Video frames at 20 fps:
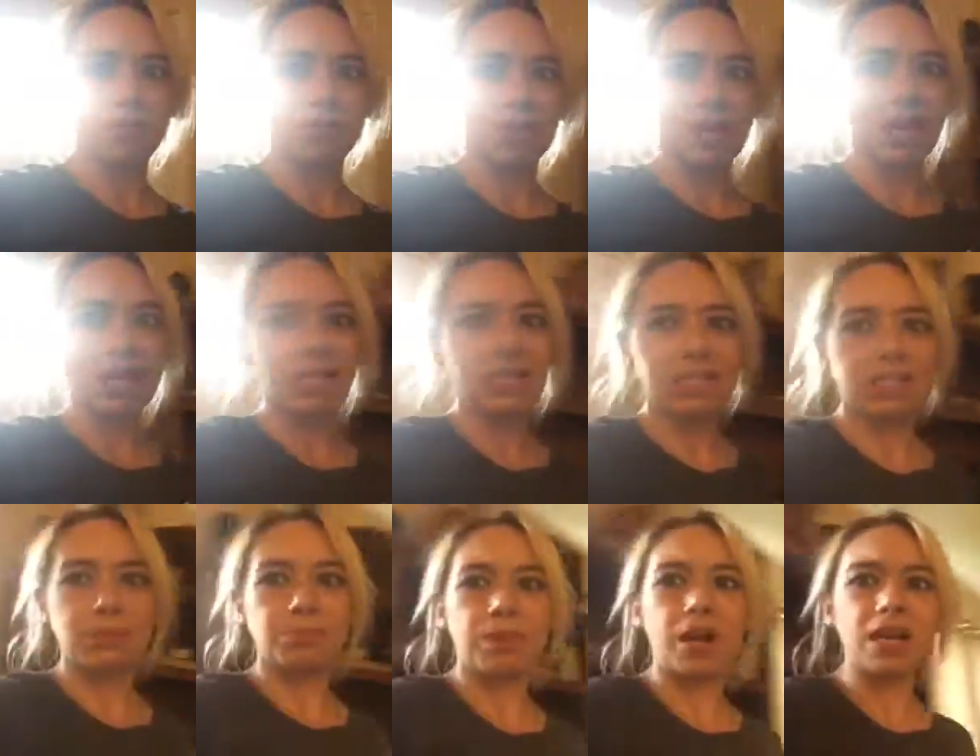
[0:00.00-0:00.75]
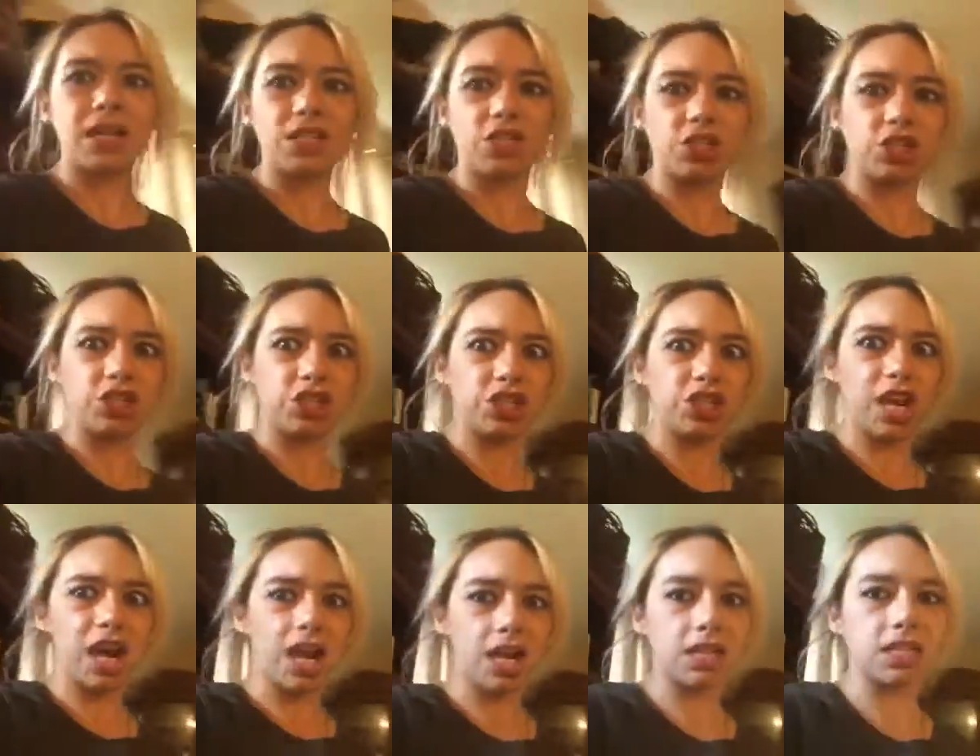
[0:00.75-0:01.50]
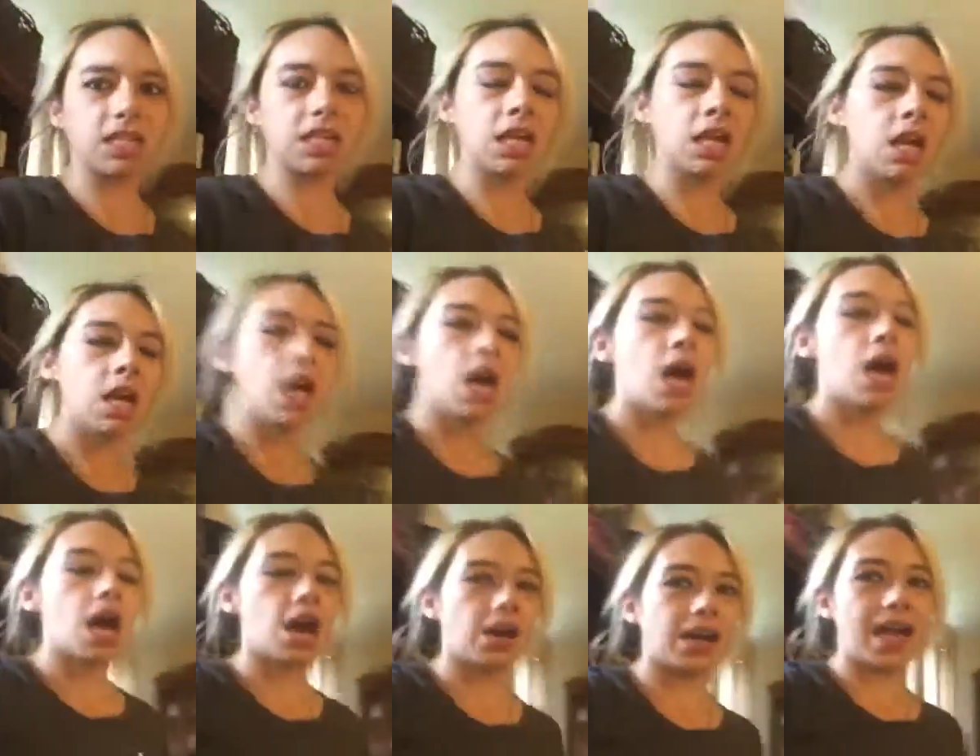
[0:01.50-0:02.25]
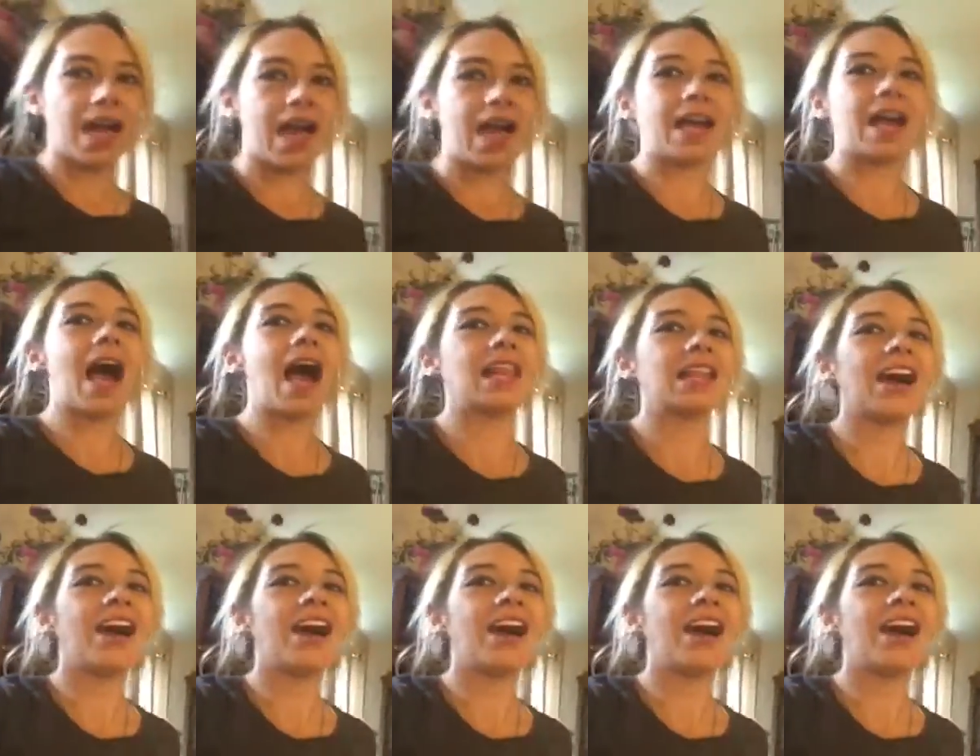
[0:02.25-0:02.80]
Ooh, that is bright shit. Okay, I